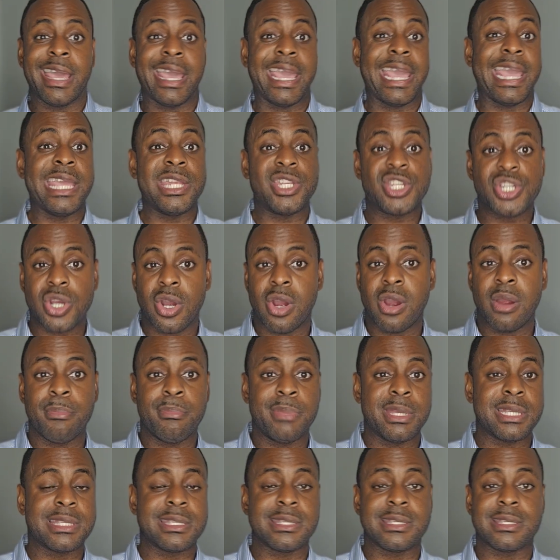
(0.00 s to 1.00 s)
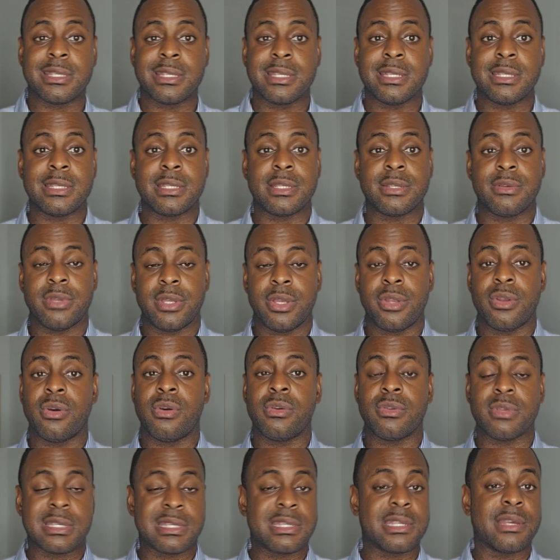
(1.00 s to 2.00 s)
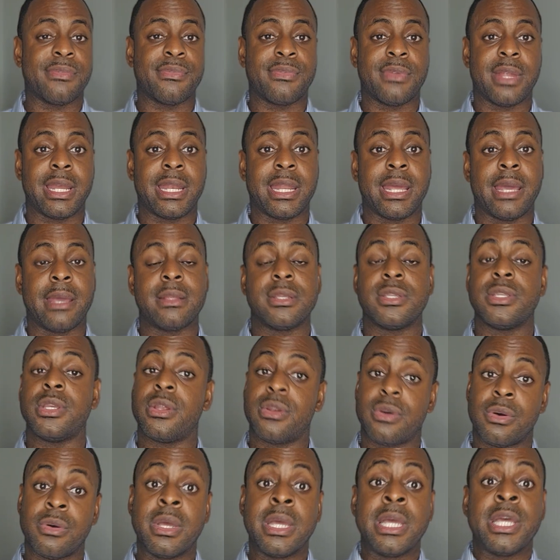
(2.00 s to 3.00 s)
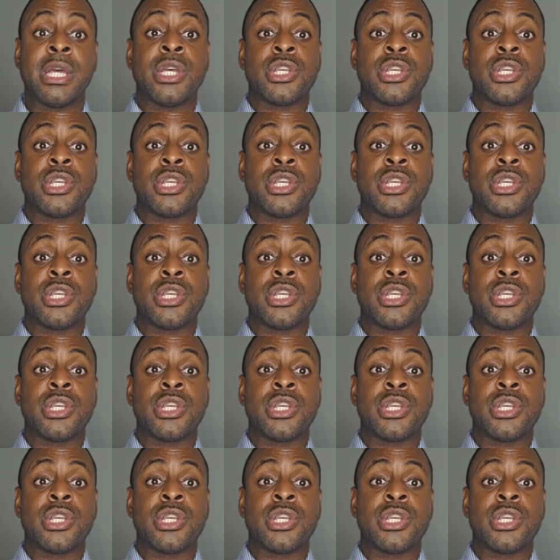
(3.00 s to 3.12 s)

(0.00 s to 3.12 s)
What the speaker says: HR businesses, stuff like that,